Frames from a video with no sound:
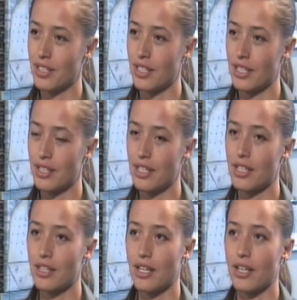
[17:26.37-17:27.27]
And I
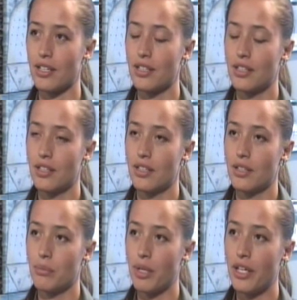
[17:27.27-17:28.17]
think that
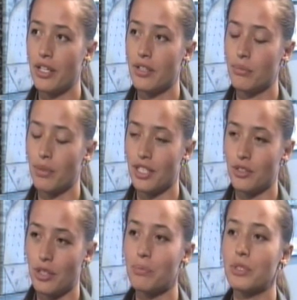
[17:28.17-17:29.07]
my my
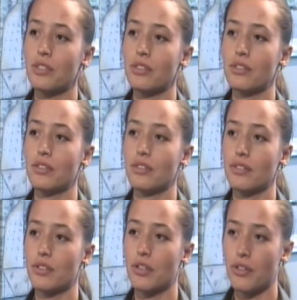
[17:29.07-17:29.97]
trip to
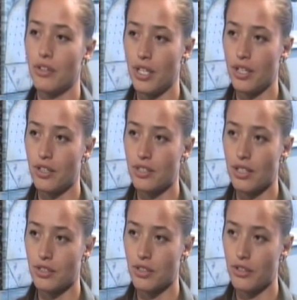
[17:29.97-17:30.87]
Korea or
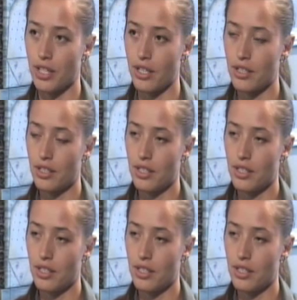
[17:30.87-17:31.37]
South Korea,